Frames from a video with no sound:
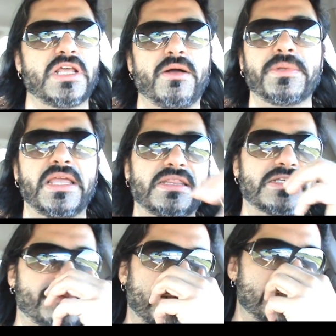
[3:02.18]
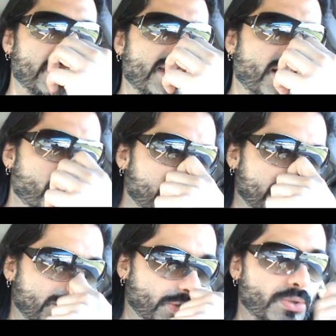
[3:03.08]
I'll begin this by saying that I
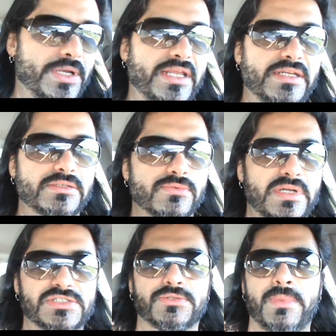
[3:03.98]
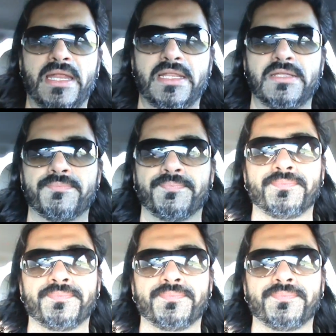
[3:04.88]
really enjoyed WrestleMania.